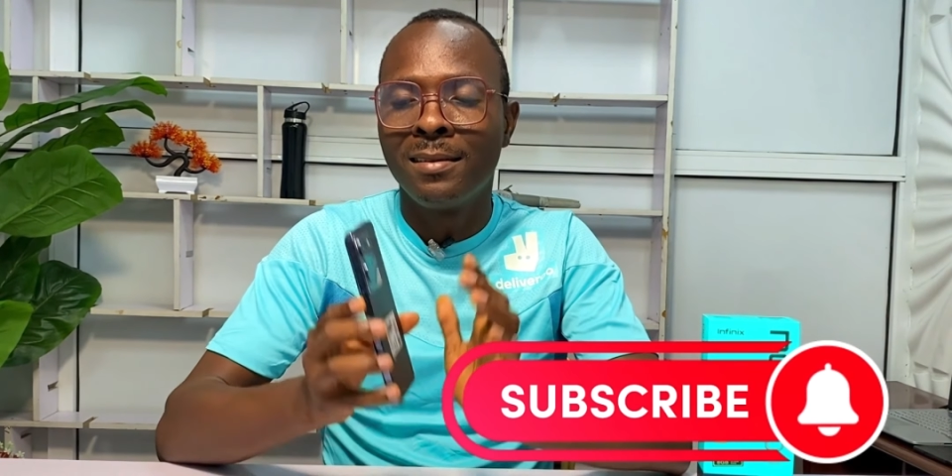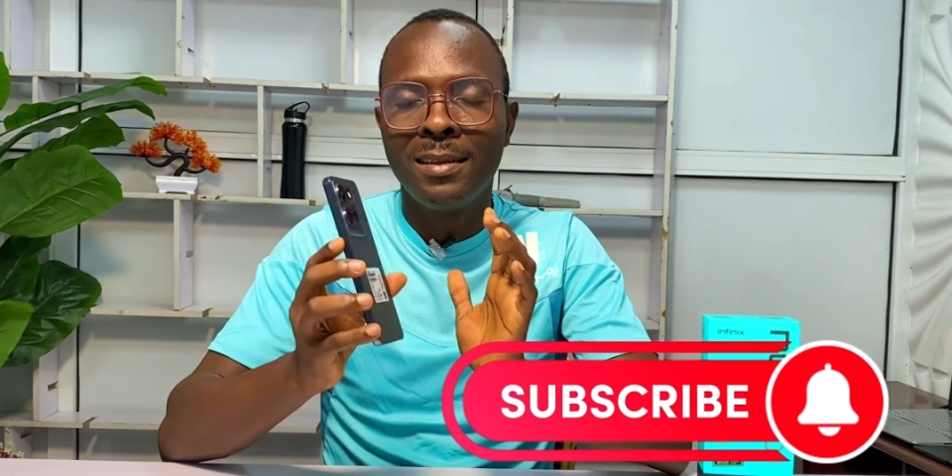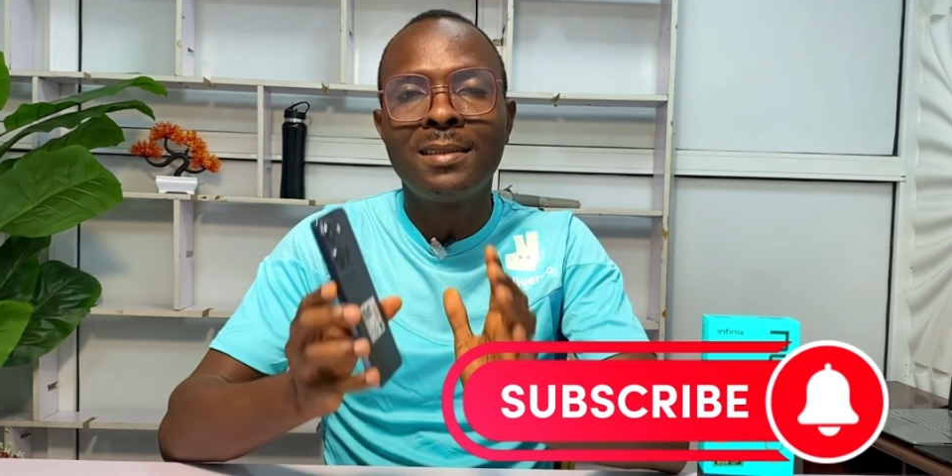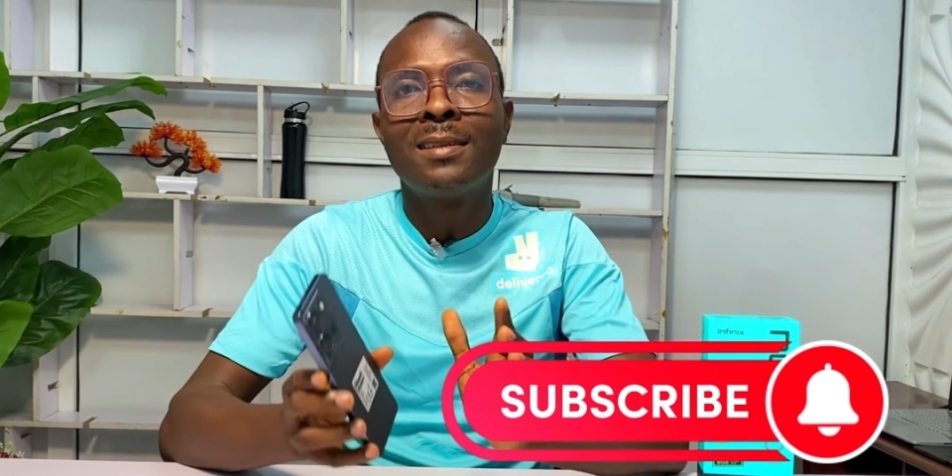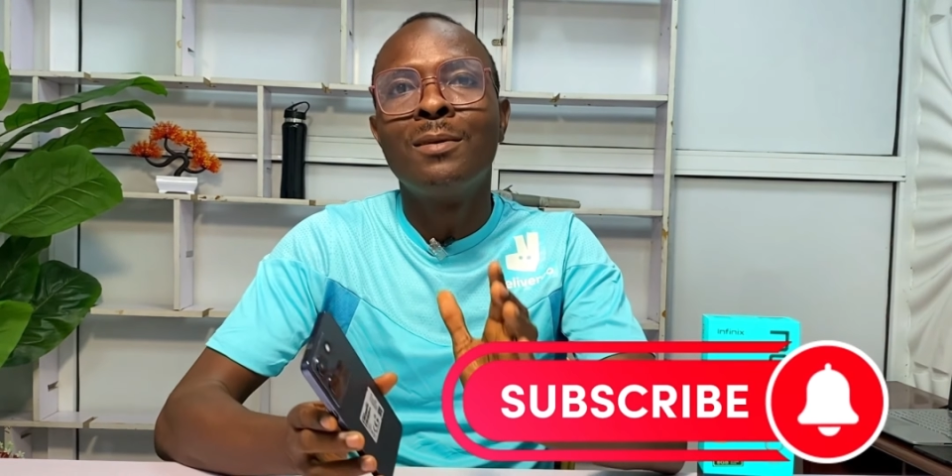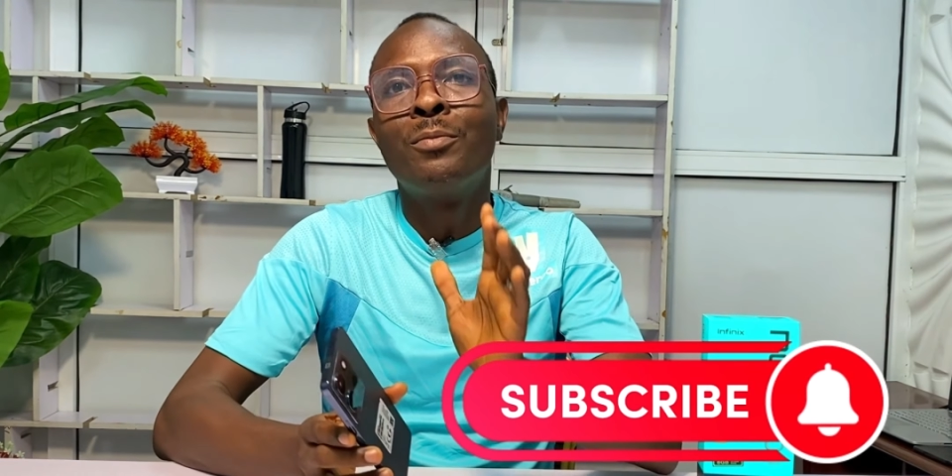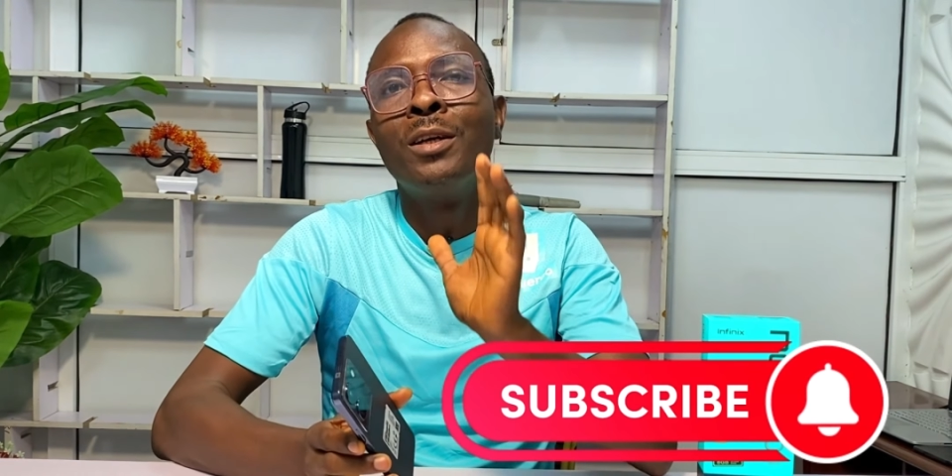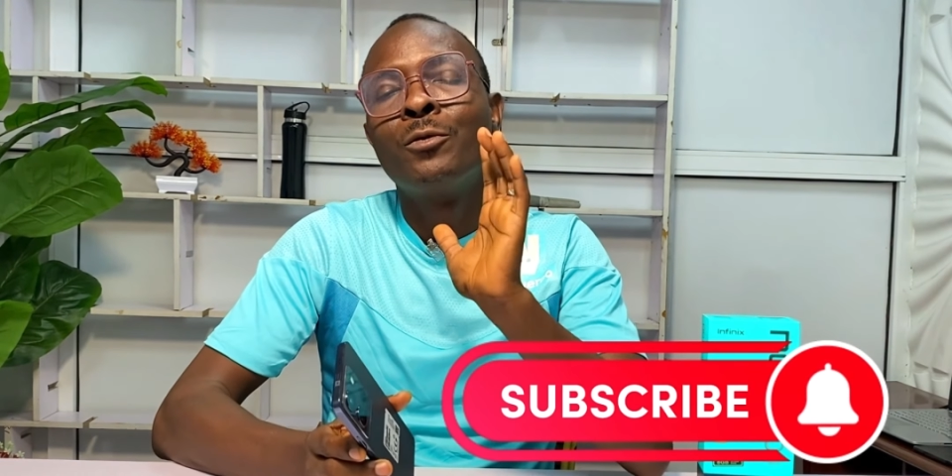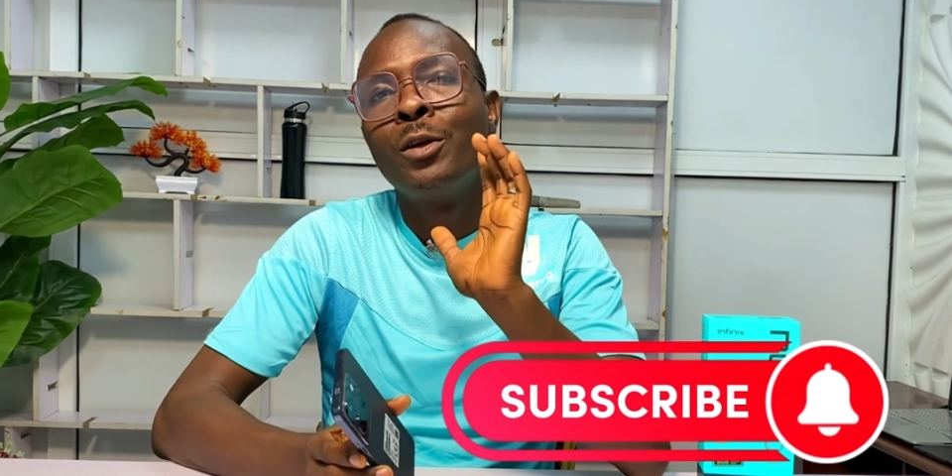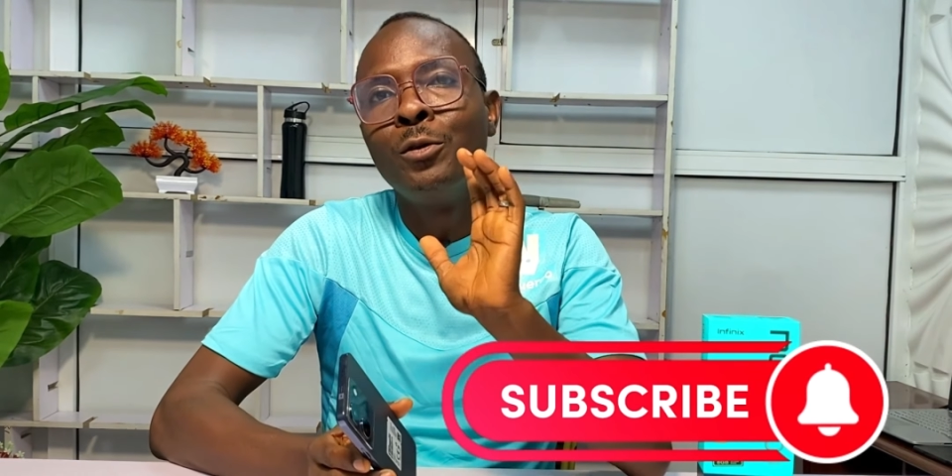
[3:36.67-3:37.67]
this is the
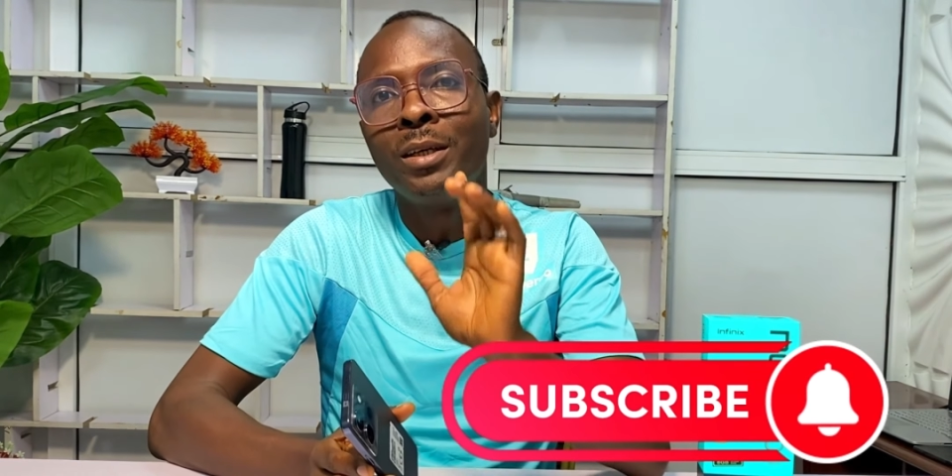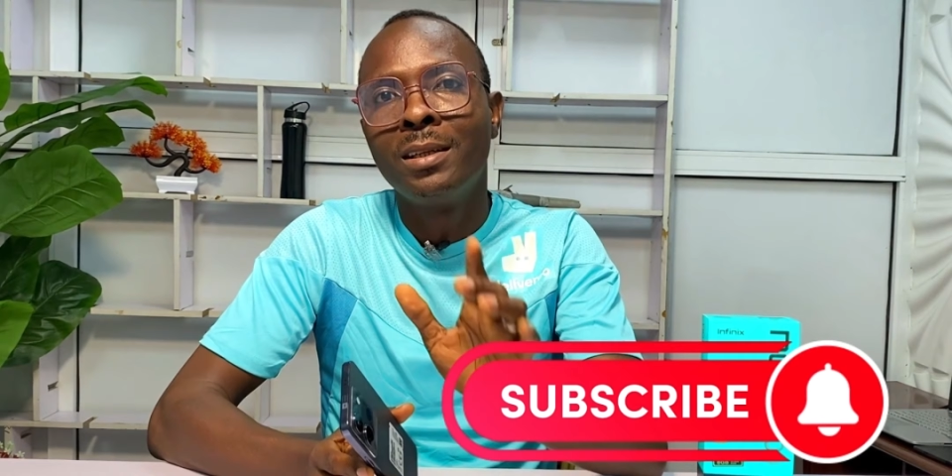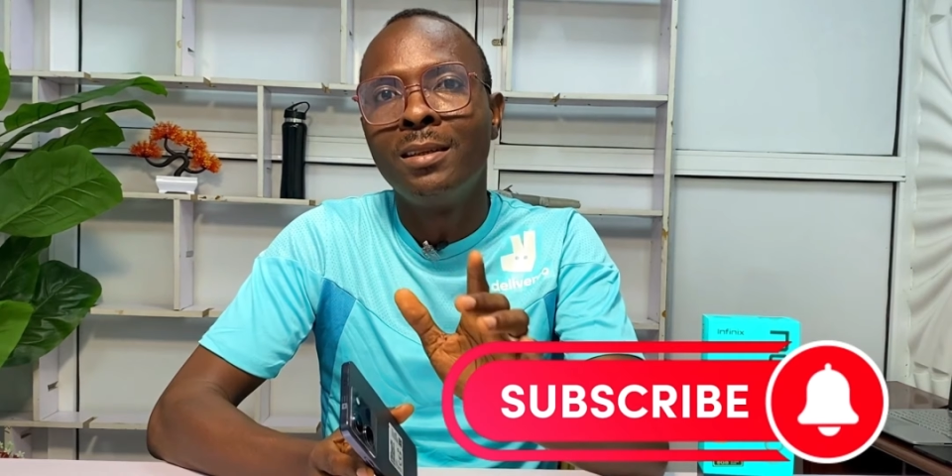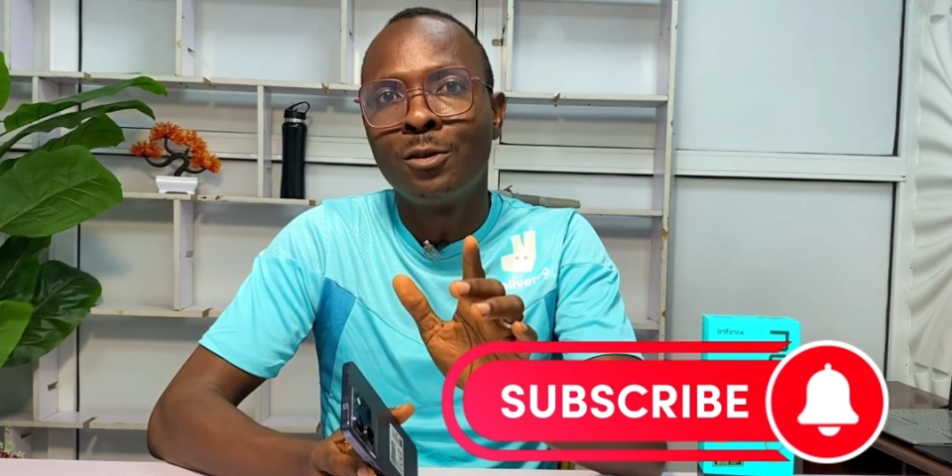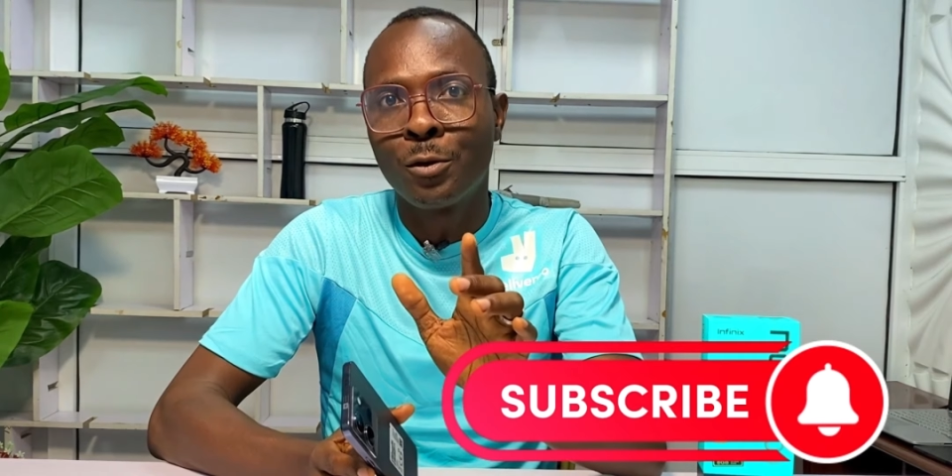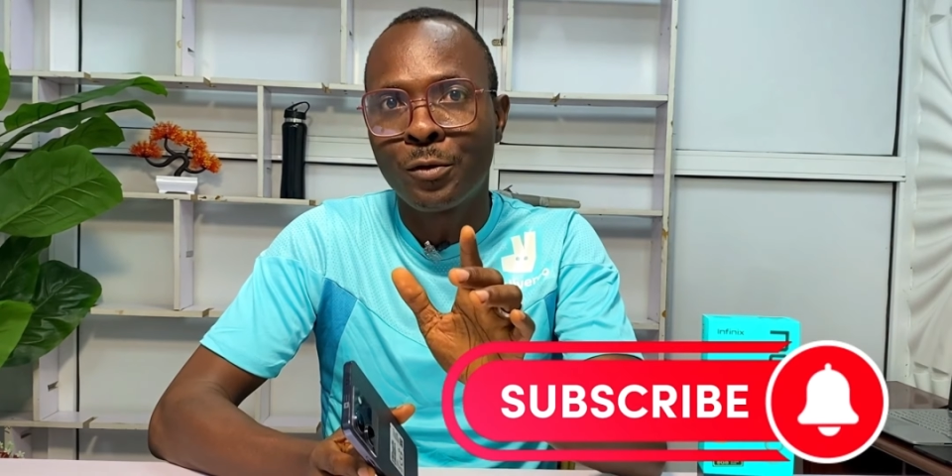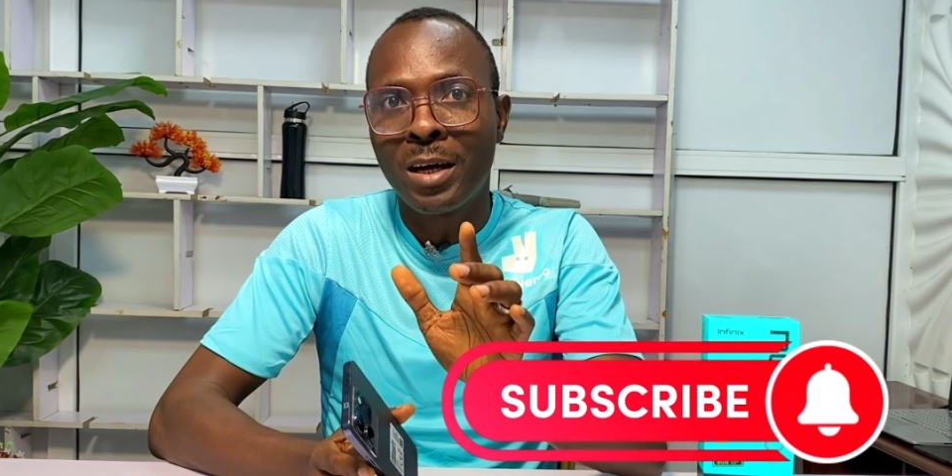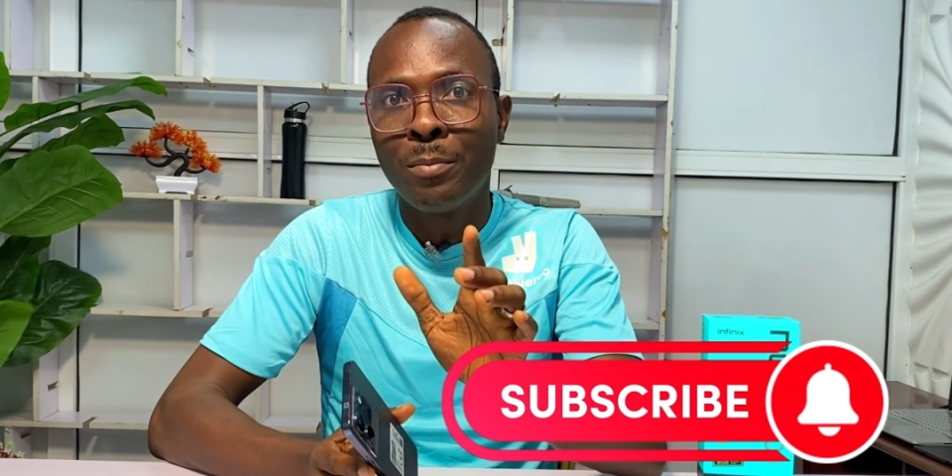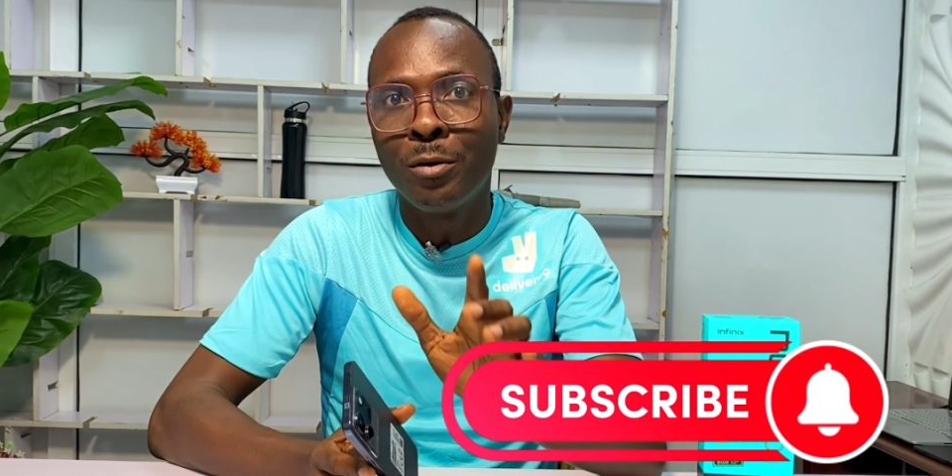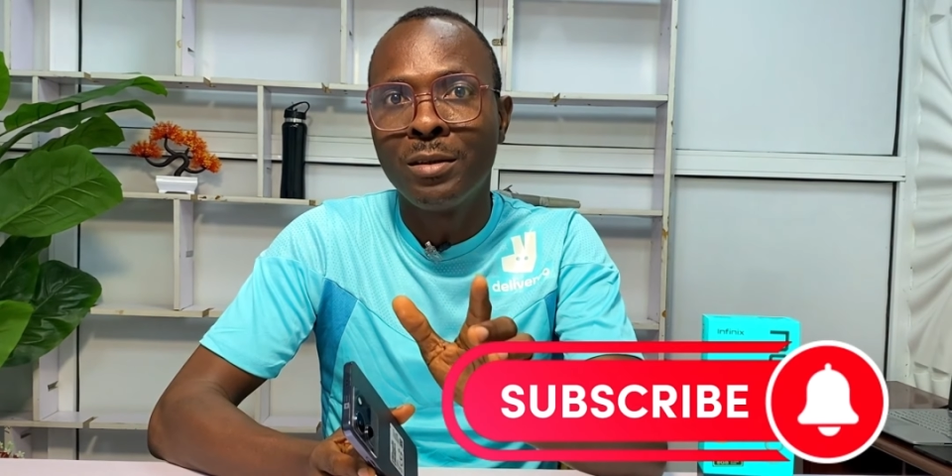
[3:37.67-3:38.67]
point where you hit the
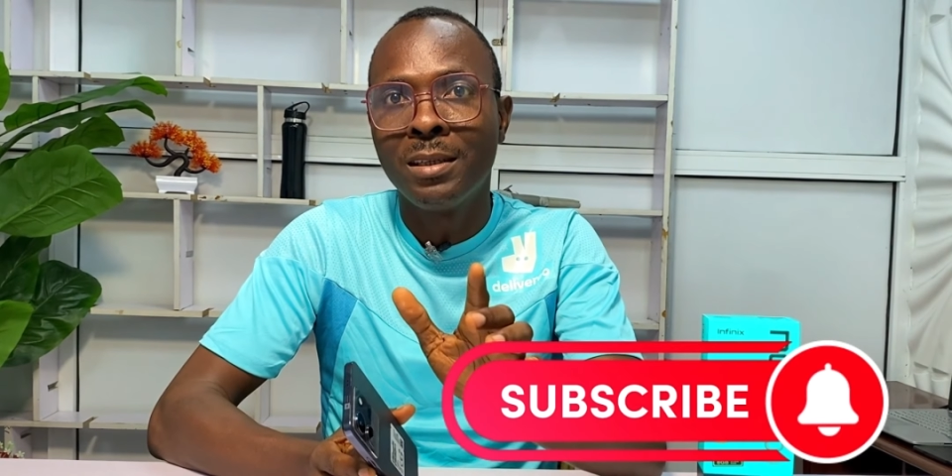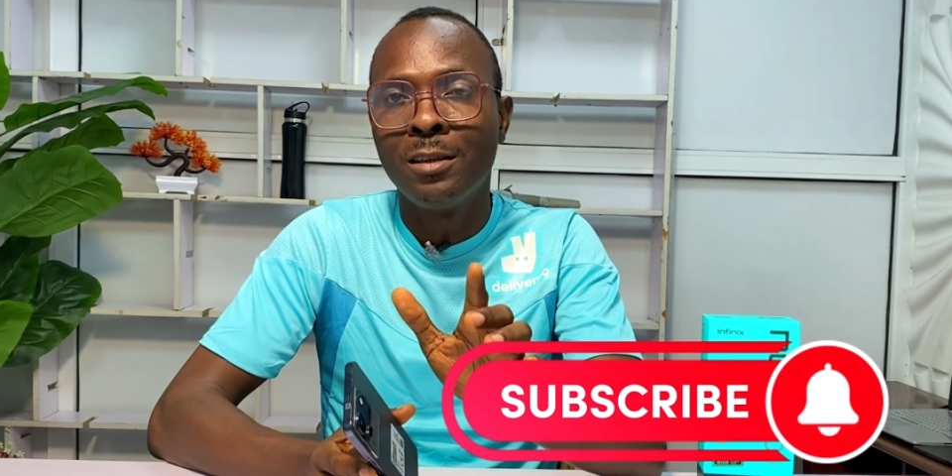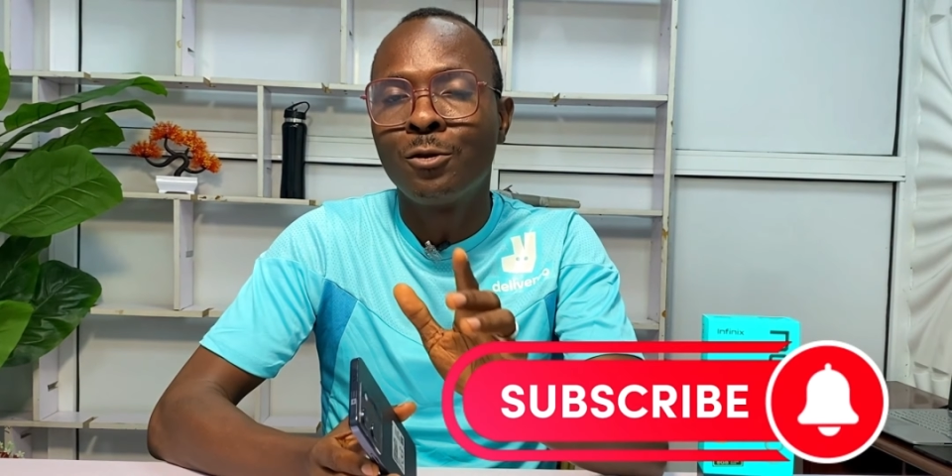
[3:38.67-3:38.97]
subscribe button